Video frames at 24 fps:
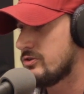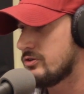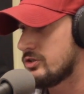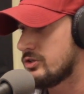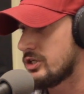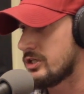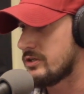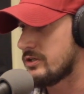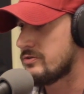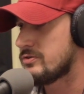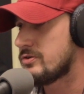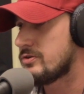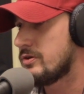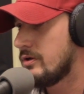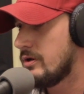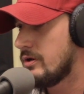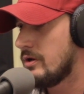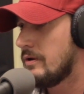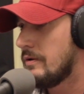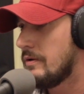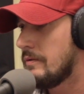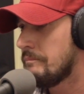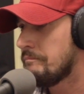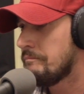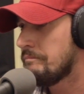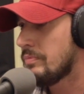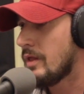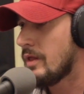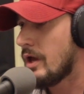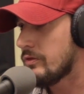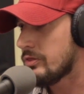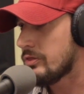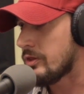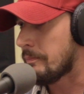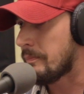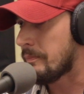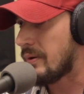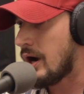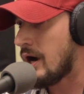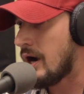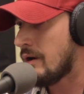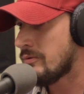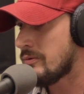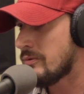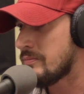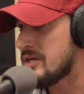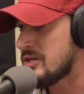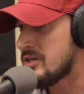their genes. The
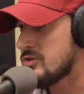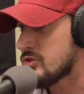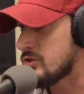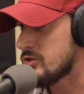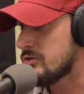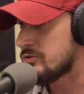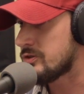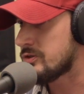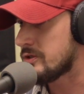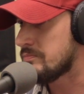problem is you've